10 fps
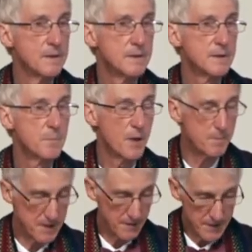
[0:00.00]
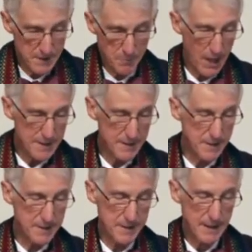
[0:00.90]
The purpose of this
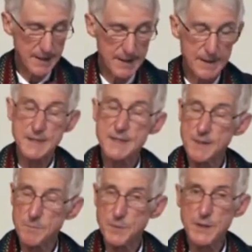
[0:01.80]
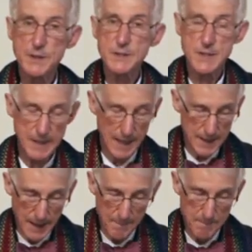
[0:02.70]
process is simply to get
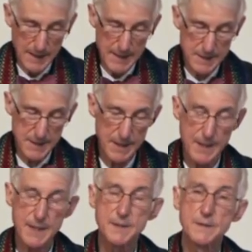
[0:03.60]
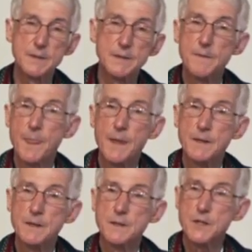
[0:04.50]
a baseline
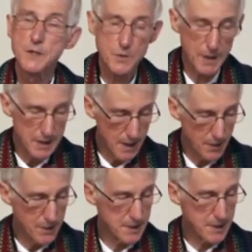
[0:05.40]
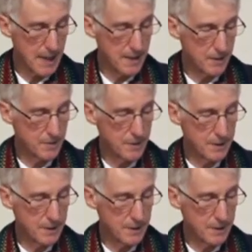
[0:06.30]
so you can notice how